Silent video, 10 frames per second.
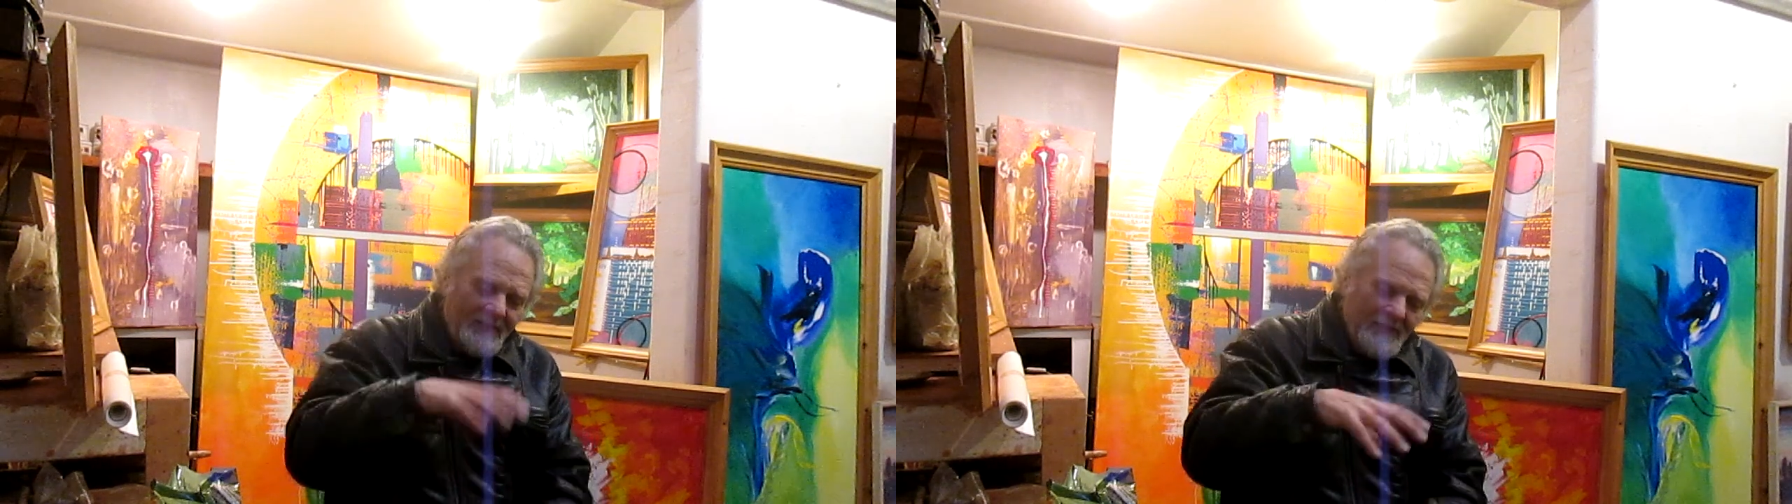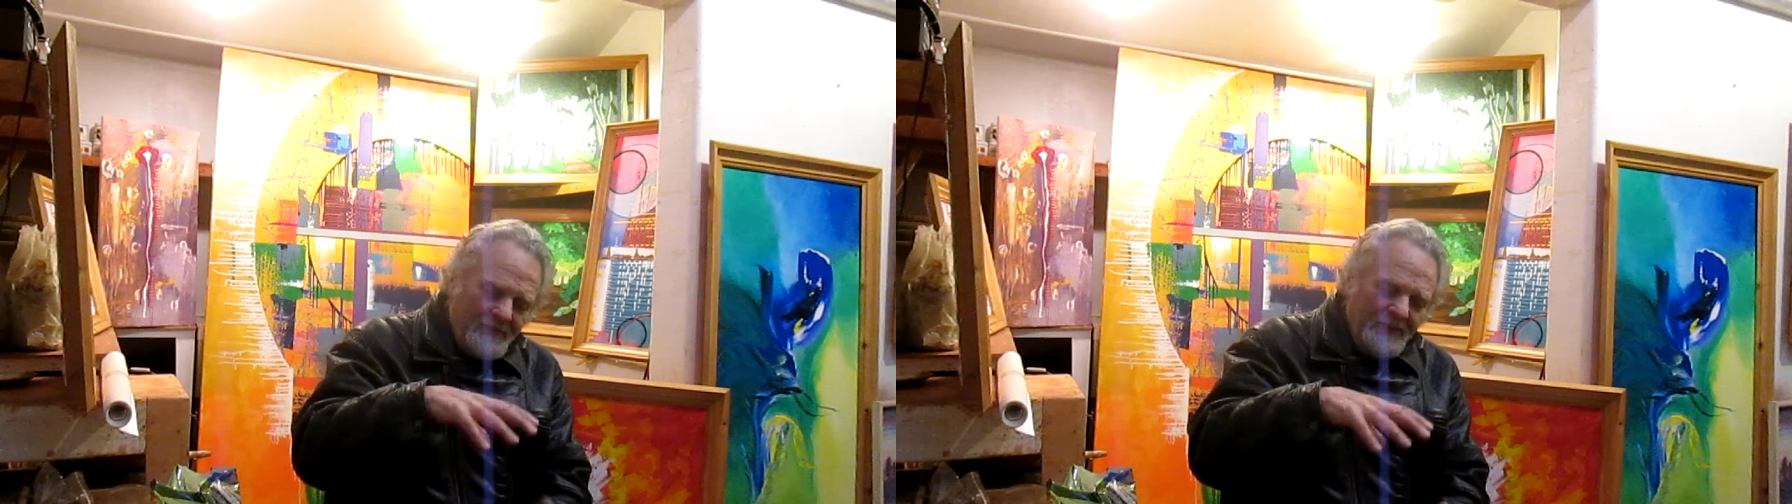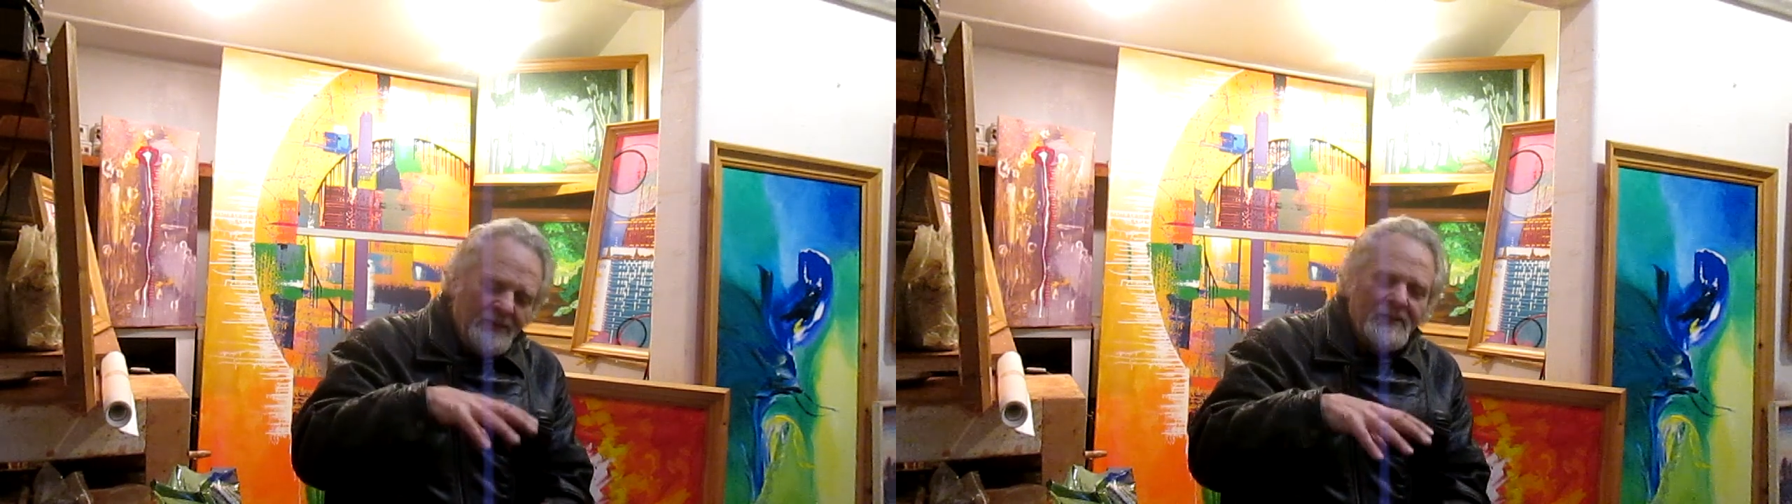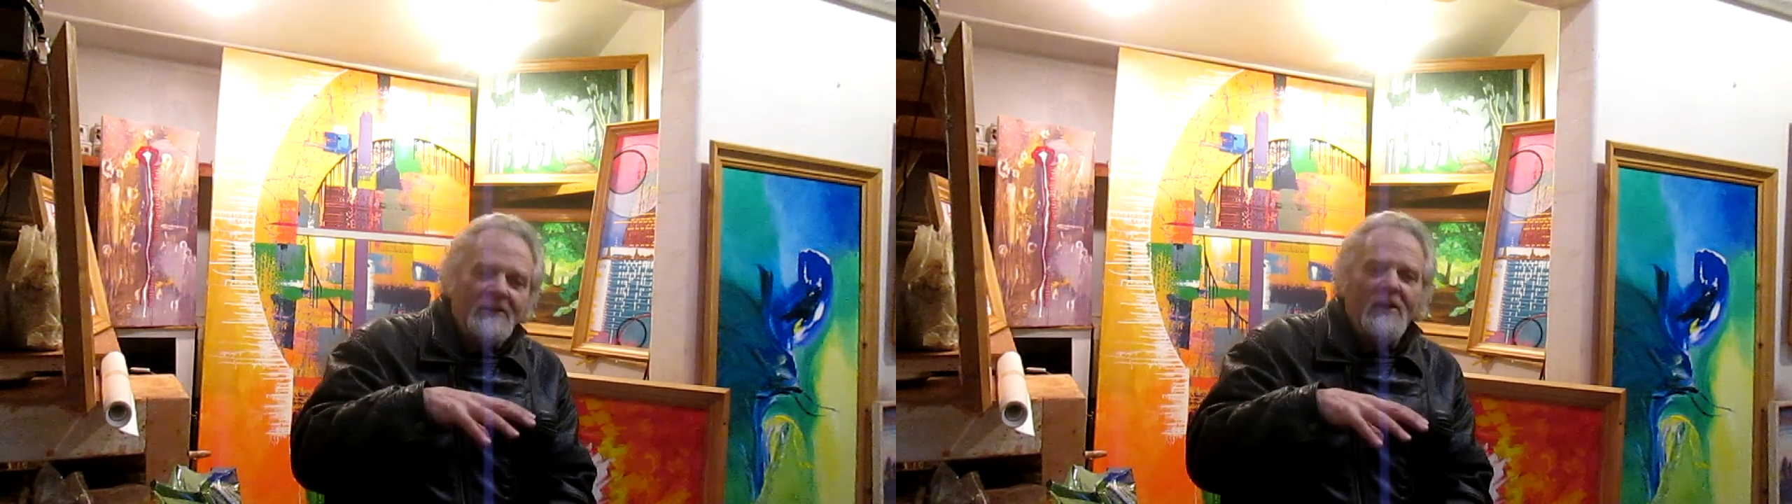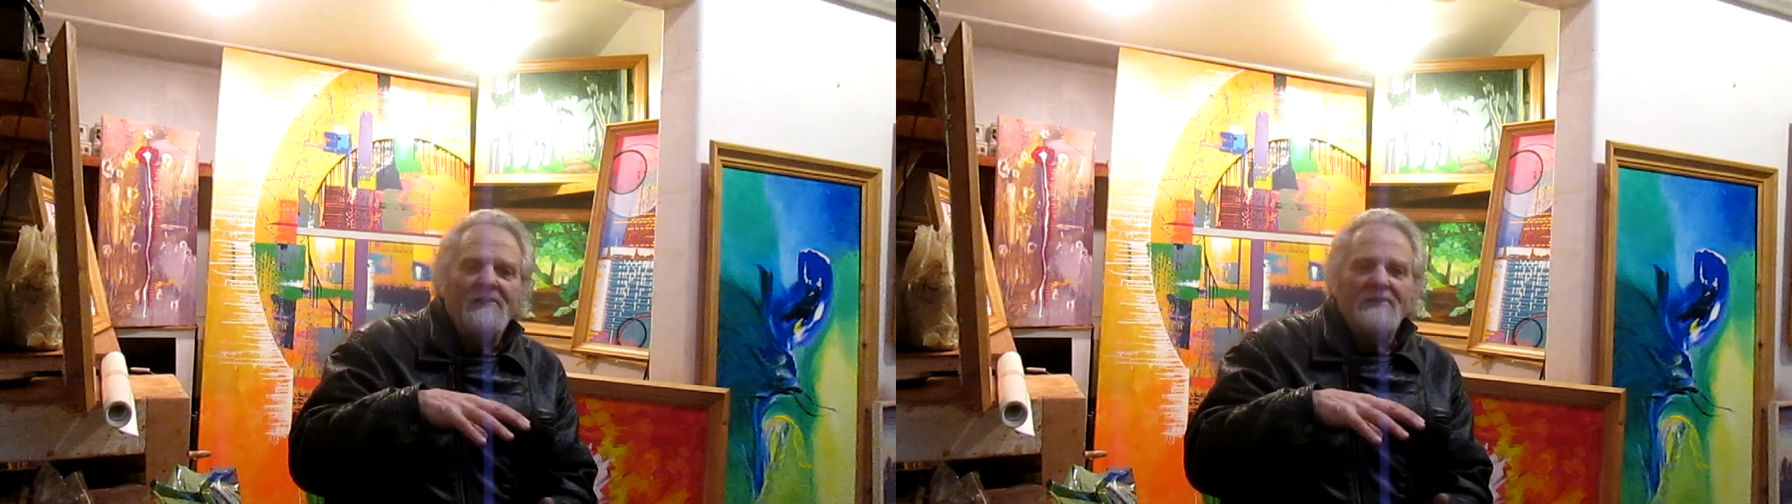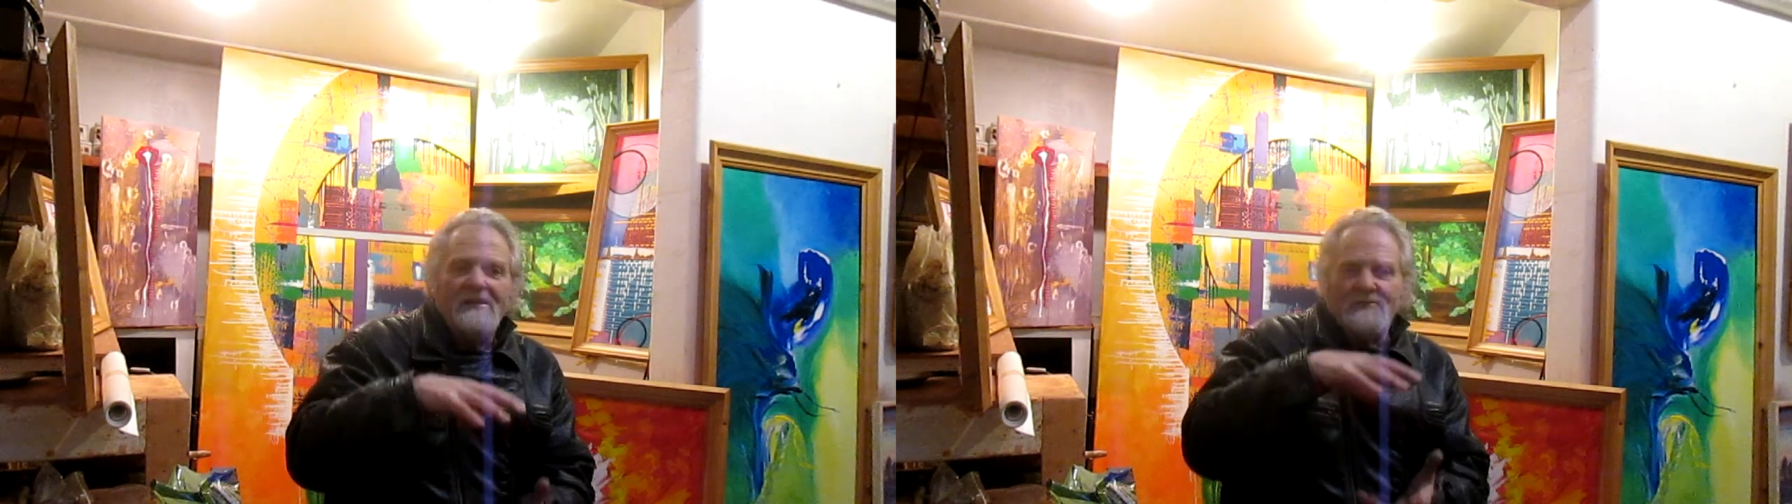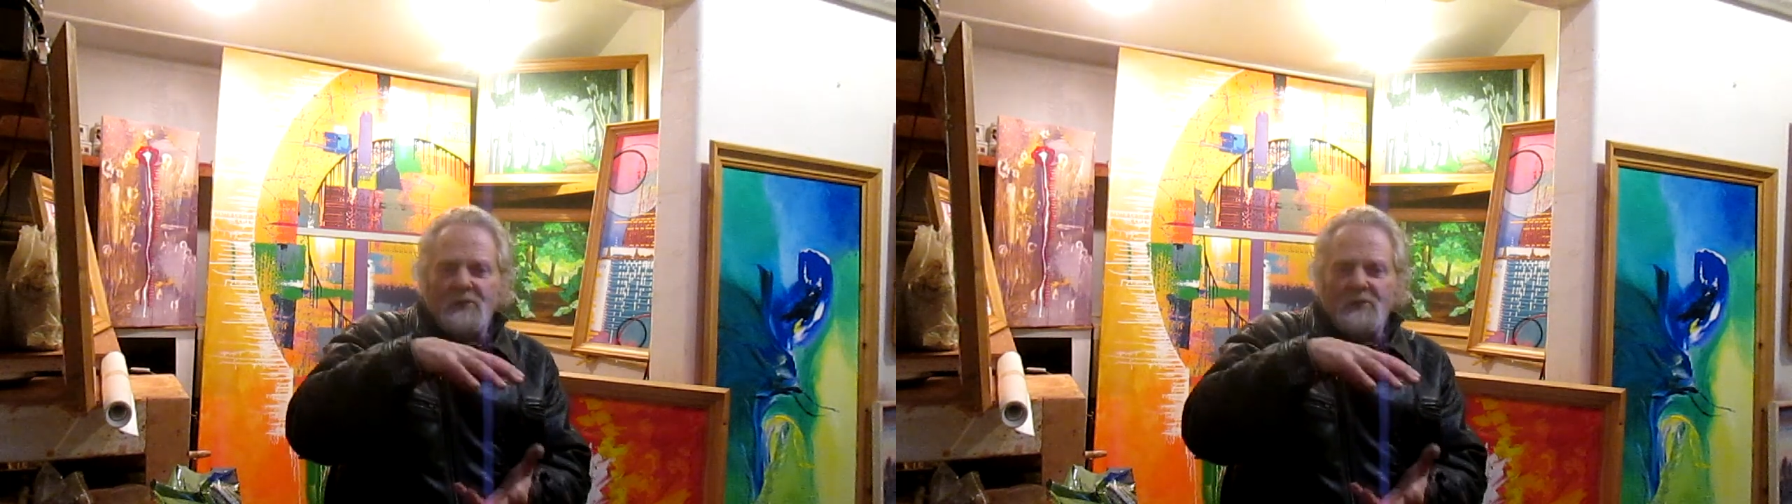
fill the coffee,